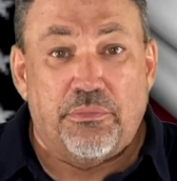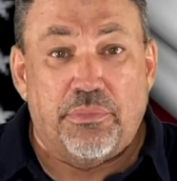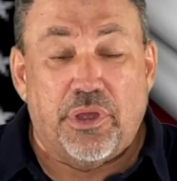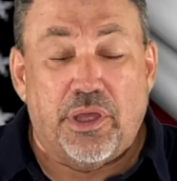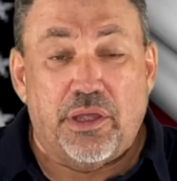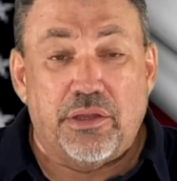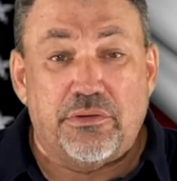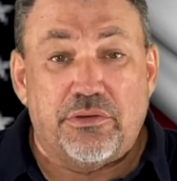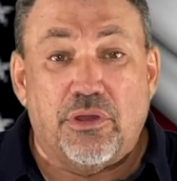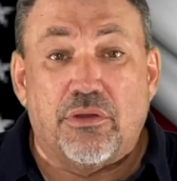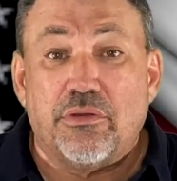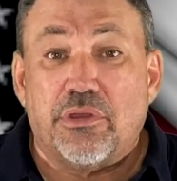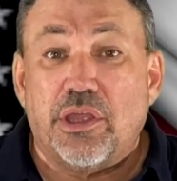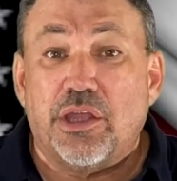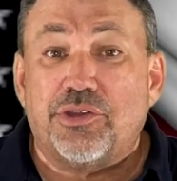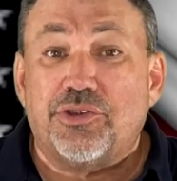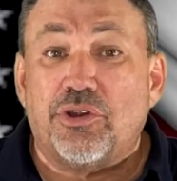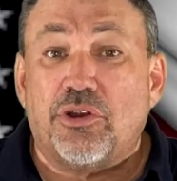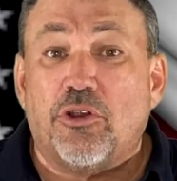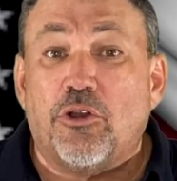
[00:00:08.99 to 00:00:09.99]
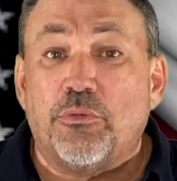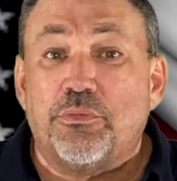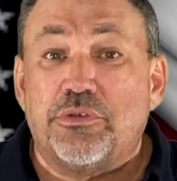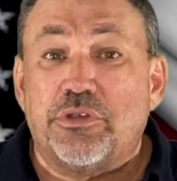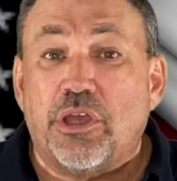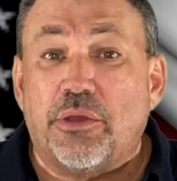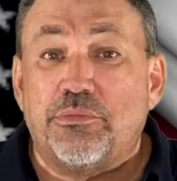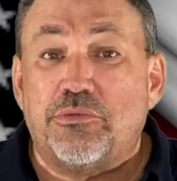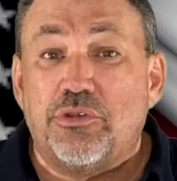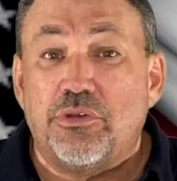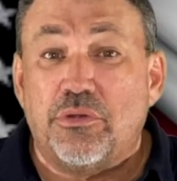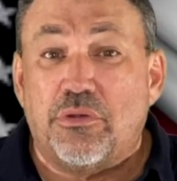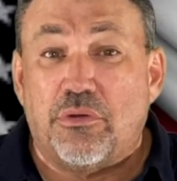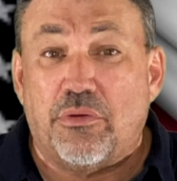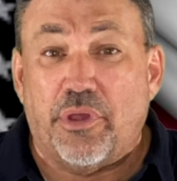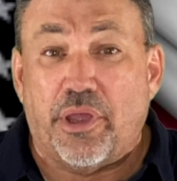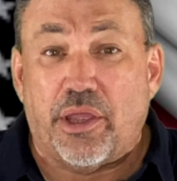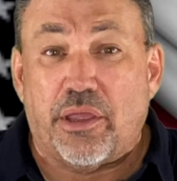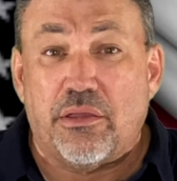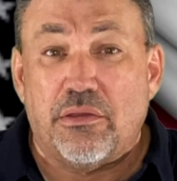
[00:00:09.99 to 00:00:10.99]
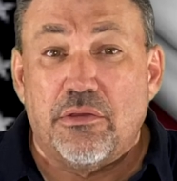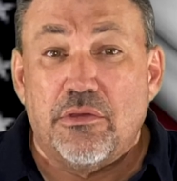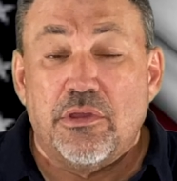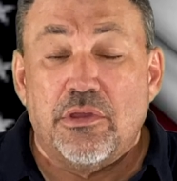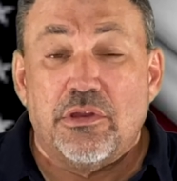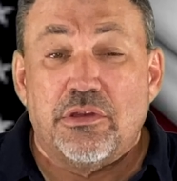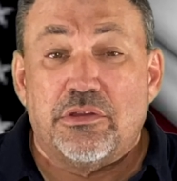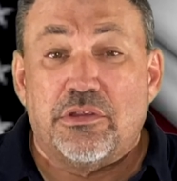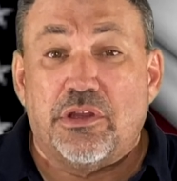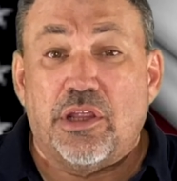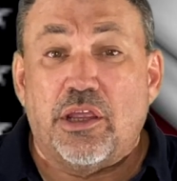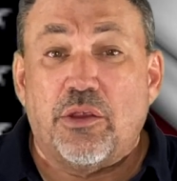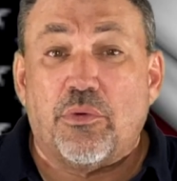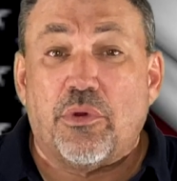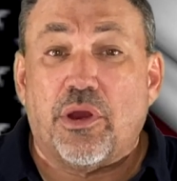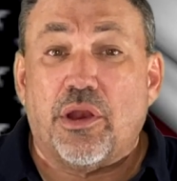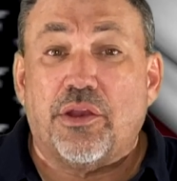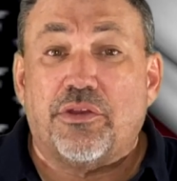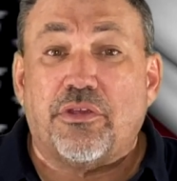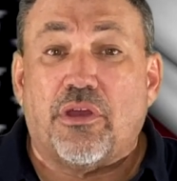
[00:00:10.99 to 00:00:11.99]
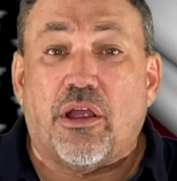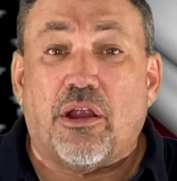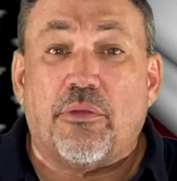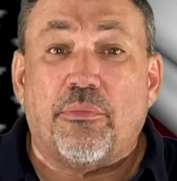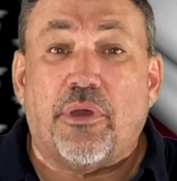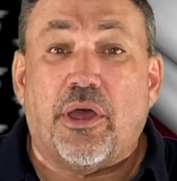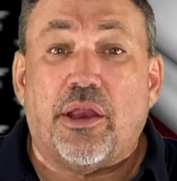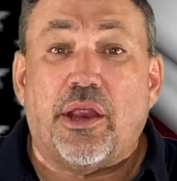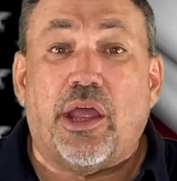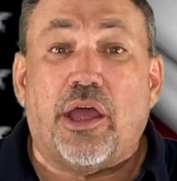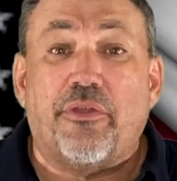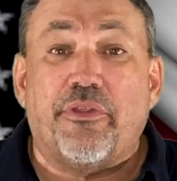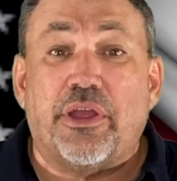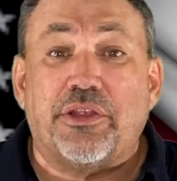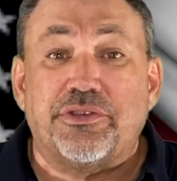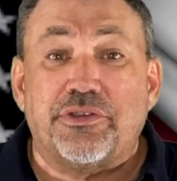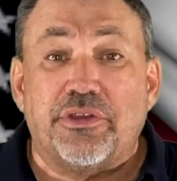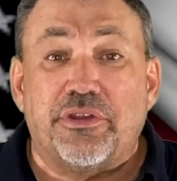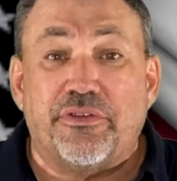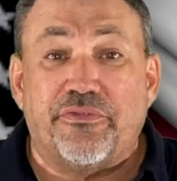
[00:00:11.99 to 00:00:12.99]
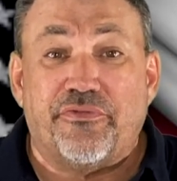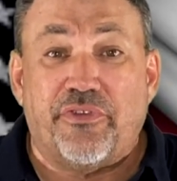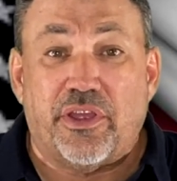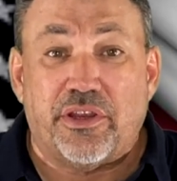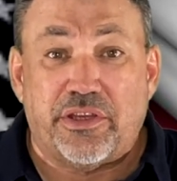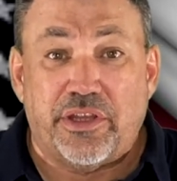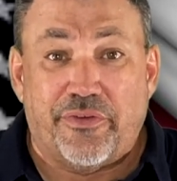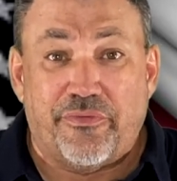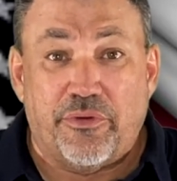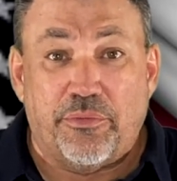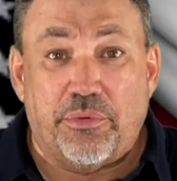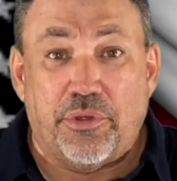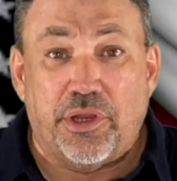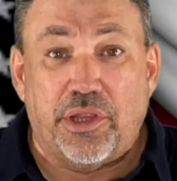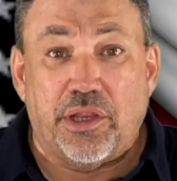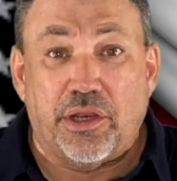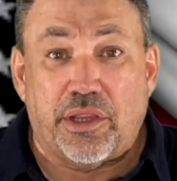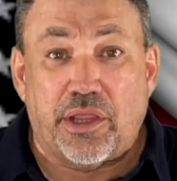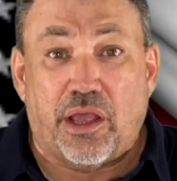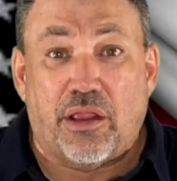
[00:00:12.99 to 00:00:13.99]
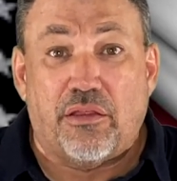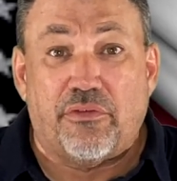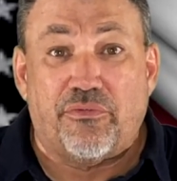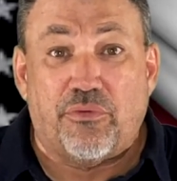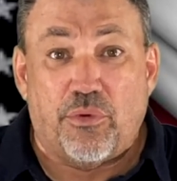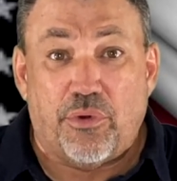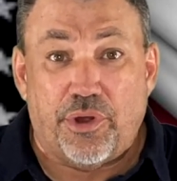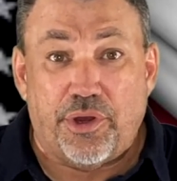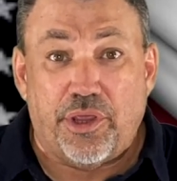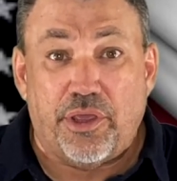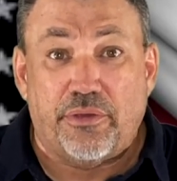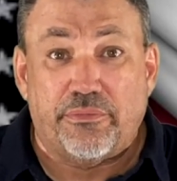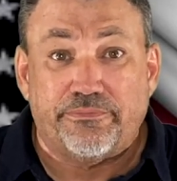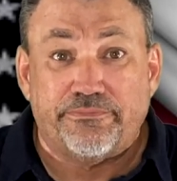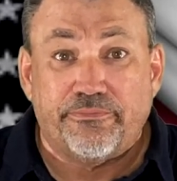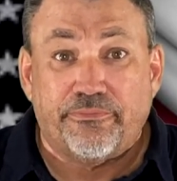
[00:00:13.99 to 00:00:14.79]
But don't get your hopes up too quick. Today we're going to talk about how that's going to affect everybody in California.